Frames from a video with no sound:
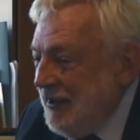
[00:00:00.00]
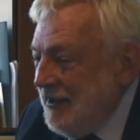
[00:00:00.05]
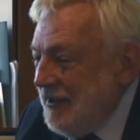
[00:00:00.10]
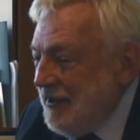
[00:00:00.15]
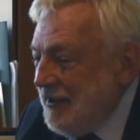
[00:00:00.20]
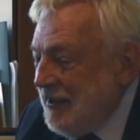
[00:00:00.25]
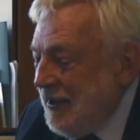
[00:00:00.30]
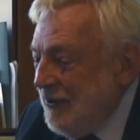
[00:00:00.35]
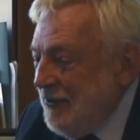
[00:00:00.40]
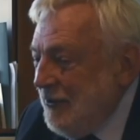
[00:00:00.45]

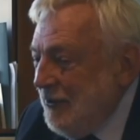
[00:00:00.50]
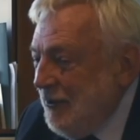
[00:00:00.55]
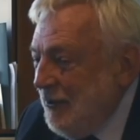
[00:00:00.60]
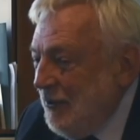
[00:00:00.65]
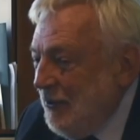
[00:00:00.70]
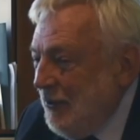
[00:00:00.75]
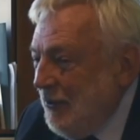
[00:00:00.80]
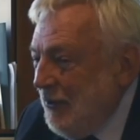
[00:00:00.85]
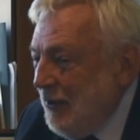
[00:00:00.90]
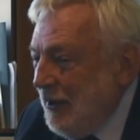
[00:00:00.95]
So
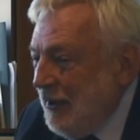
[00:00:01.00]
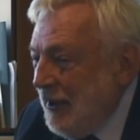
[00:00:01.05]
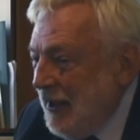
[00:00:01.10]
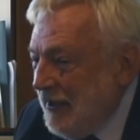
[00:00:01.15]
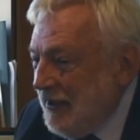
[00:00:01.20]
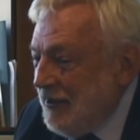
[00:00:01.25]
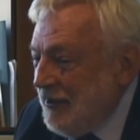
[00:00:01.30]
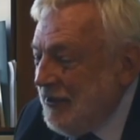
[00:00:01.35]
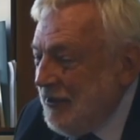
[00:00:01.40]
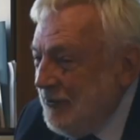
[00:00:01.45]

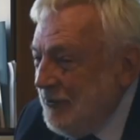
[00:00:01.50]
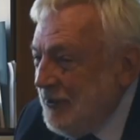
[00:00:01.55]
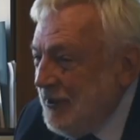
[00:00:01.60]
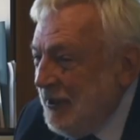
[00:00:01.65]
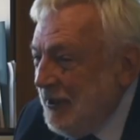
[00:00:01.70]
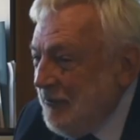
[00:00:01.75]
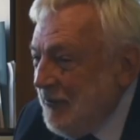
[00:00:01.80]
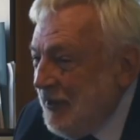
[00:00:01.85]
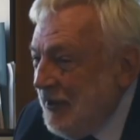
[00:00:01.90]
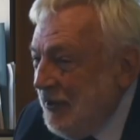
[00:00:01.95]
let's do
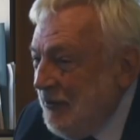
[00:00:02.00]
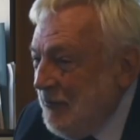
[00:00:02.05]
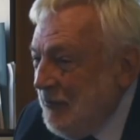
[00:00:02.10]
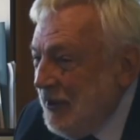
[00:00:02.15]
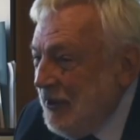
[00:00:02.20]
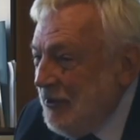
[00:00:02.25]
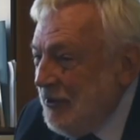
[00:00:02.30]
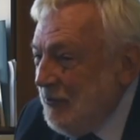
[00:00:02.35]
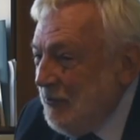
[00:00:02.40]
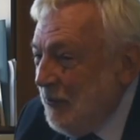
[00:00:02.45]
something
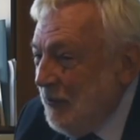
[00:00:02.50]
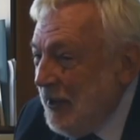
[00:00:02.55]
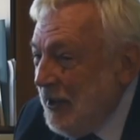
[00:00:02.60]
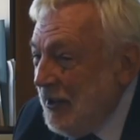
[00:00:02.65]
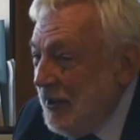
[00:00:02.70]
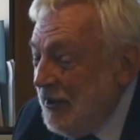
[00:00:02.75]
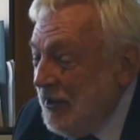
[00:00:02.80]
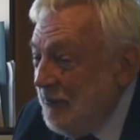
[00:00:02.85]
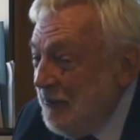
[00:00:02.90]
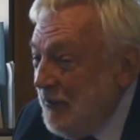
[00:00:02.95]
which we
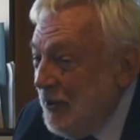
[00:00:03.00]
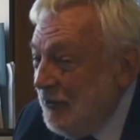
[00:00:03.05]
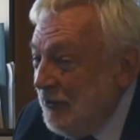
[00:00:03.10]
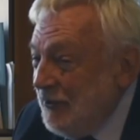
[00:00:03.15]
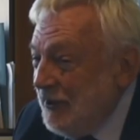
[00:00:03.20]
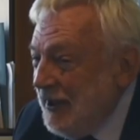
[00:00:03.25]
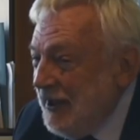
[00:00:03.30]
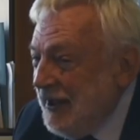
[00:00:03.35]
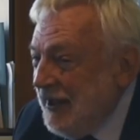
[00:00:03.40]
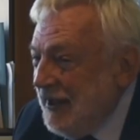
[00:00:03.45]
are
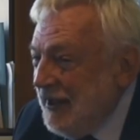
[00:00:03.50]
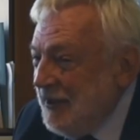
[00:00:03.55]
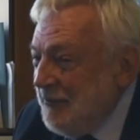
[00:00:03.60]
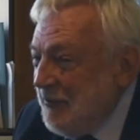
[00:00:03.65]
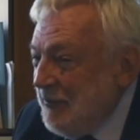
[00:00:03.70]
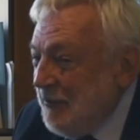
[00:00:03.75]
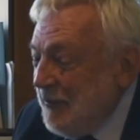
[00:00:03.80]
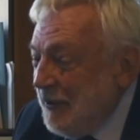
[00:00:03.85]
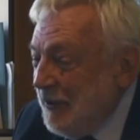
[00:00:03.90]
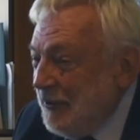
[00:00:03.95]
morally
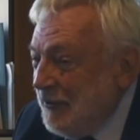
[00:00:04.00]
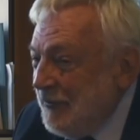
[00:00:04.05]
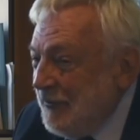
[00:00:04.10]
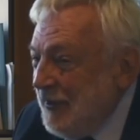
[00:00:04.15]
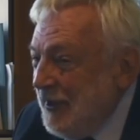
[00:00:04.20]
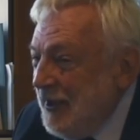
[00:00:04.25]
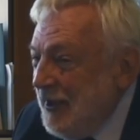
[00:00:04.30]
capable of.